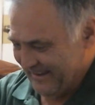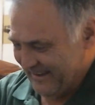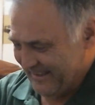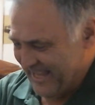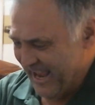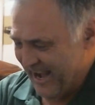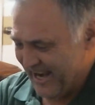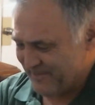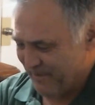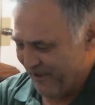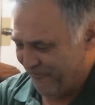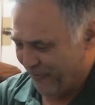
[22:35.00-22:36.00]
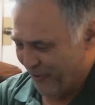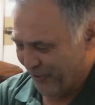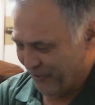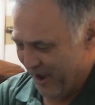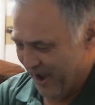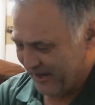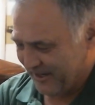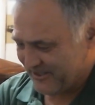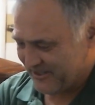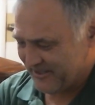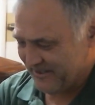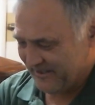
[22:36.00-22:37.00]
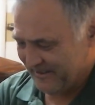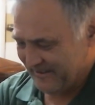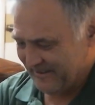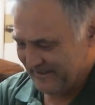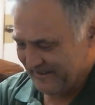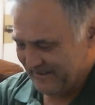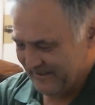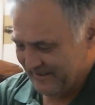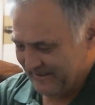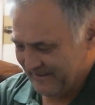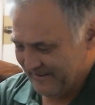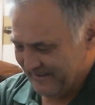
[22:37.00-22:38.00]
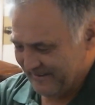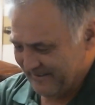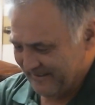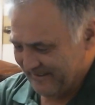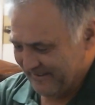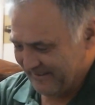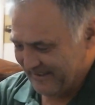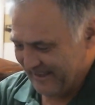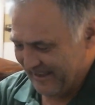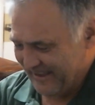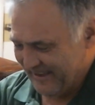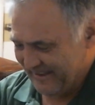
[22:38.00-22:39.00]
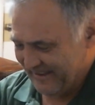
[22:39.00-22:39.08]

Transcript: There's my four rockets. Okay.